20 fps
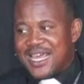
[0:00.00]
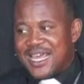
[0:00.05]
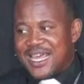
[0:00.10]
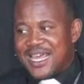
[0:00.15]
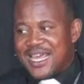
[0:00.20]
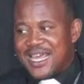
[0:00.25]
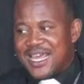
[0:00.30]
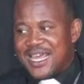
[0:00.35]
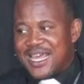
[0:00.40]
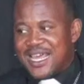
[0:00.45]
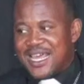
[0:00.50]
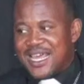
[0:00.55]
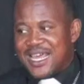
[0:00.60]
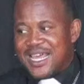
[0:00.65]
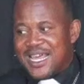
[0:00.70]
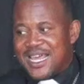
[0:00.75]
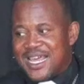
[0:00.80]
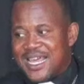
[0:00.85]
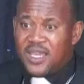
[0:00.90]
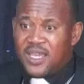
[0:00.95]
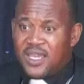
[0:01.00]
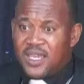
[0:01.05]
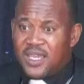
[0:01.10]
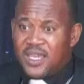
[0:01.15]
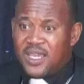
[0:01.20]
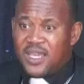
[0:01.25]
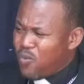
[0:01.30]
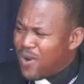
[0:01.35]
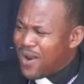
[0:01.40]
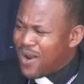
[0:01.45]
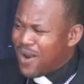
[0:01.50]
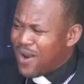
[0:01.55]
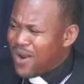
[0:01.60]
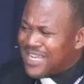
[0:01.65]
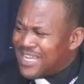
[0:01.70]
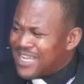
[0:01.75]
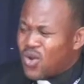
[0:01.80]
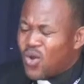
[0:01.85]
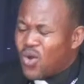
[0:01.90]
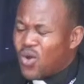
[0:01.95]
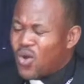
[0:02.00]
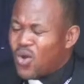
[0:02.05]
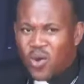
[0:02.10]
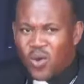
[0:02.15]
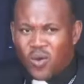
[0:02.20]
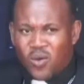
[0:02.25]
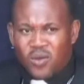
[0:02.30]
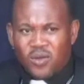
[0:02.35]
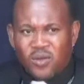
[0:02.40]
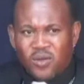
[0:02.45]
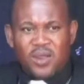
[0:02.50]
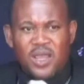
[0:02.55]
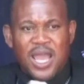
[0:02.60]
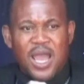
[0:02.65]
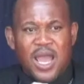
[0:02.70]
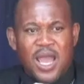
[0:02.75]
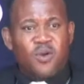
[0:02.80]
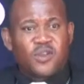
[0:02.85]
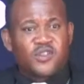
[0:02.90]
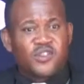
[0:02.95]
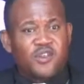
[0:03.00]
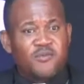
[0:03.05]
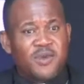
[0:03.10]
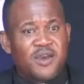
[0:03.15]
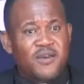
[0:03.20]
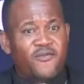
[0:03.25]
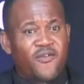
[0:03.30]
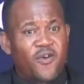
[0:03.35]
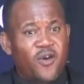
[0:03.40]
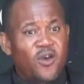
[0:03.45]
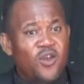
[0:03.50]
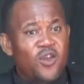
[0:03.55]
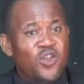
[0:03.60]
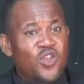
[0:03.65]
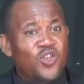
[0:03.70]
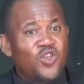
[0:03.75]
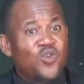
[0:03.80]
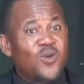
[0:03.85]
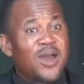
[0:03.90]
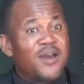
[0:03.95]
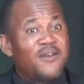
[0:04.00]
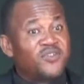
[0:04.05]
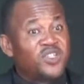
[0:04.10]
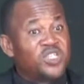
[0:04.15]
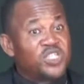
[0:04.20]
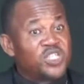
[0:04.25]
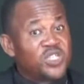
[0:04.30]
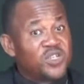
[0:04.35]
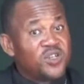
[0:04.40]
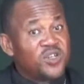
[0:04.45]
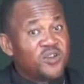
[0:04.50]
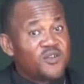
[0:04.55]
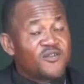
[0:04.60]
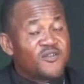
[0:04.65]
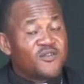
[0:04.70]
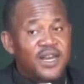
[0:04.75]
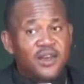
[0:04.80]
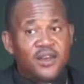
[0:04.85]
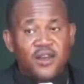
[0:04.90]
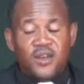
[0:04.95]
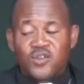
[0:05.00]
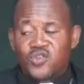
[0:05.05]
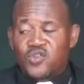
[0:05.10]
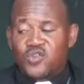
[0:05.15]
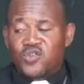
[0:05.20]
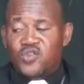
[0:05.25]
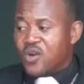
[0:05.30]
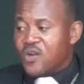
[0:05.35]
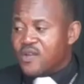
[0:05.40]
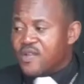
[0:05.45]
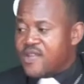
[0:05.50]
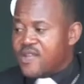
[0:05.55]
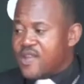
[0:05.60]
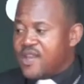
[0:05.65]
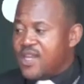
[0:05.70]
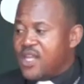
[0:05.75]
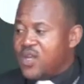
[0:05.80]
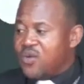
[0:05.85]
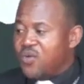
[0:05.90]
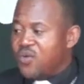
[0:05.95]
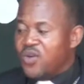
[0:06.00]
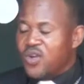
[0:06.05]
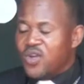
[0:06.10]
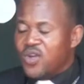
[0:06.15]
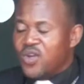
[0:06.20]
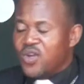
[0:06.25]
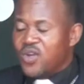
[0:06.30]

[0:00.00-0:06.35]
What's number three? Wealth and honor. And what's number four? You have children to continue your